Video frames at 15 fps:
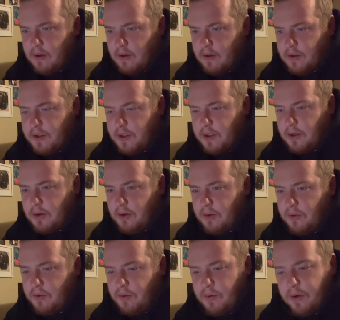
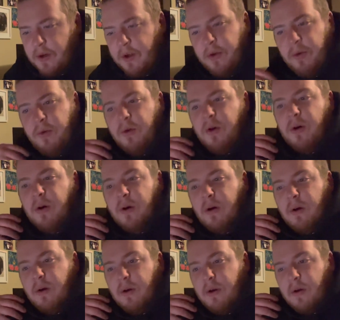So when you
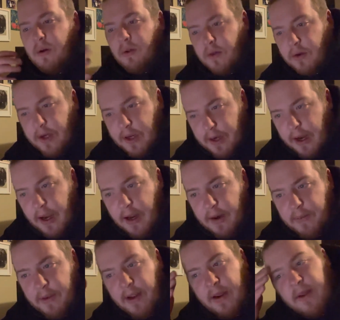look at
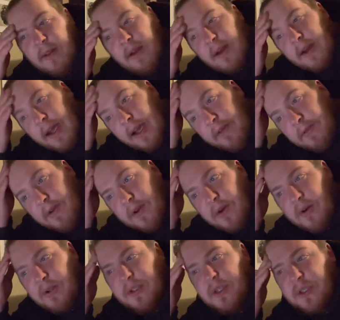anime that have
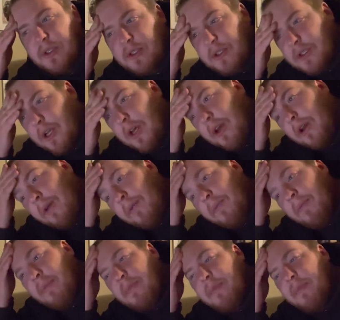adults as a setting,